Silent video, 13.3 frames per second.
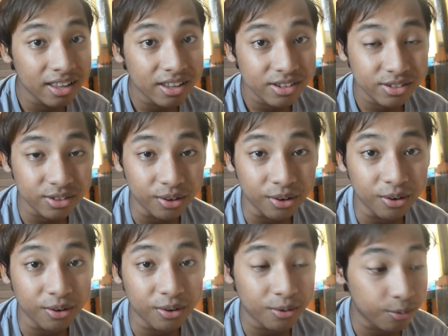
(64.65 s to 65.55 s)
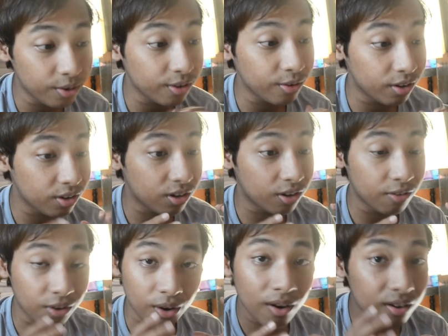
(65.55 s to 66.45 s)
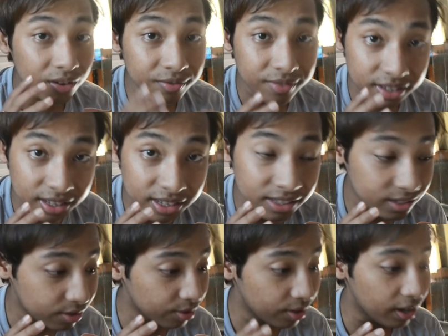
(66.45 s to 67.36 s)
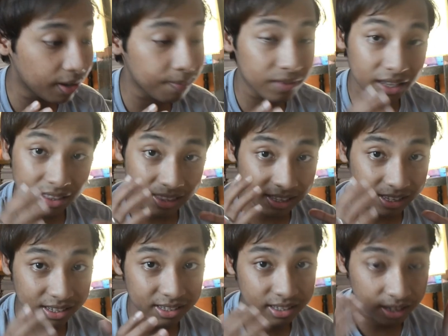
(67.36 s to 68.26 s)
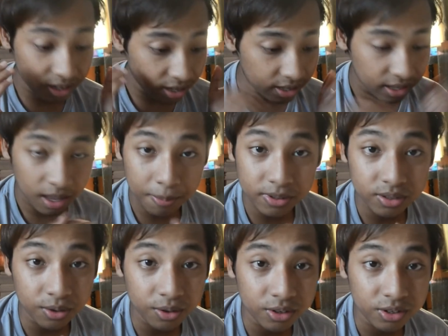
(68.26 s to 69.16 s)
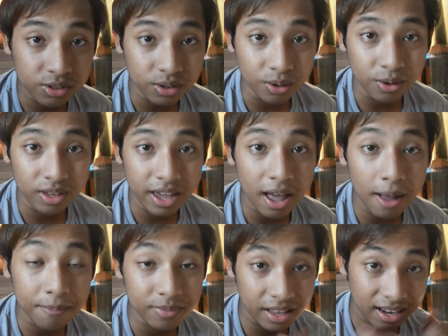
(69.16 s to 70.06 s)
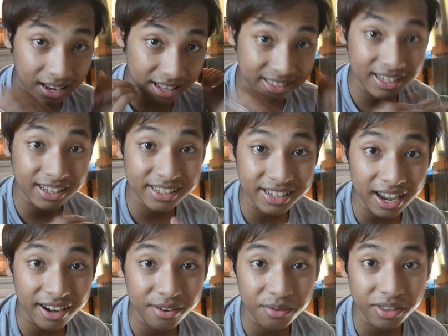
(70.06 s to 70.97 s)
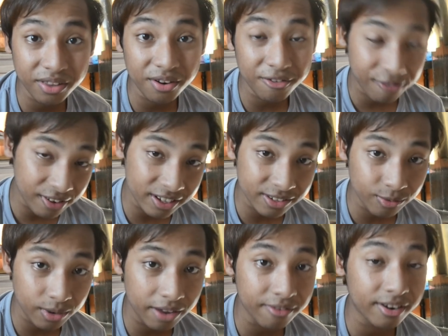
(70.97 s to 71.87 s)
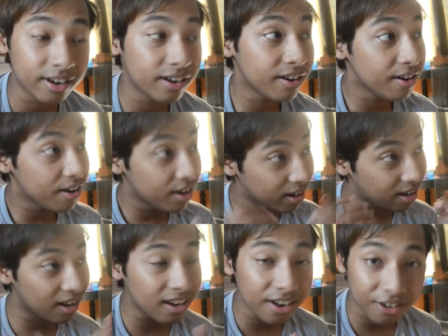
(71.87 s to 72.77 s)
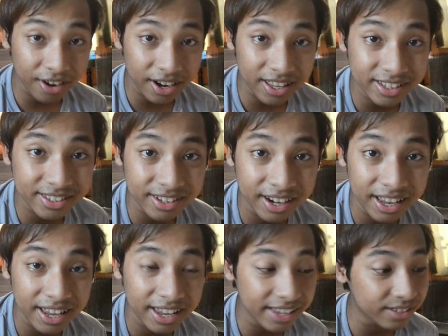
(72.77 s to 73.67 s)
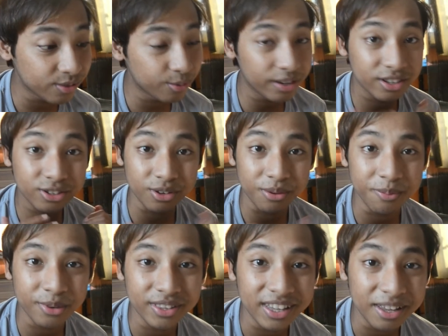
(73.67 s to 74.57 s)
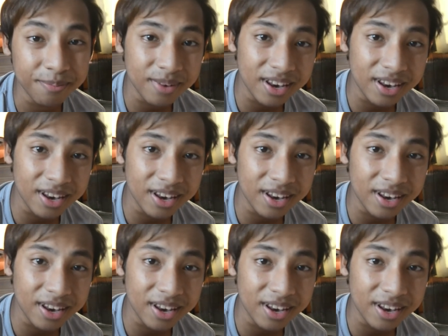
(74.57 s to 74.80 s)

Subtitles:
So we are going to cover all of this today in this episode. So yeah, let's get started with our first ever color grading series with Shoumya.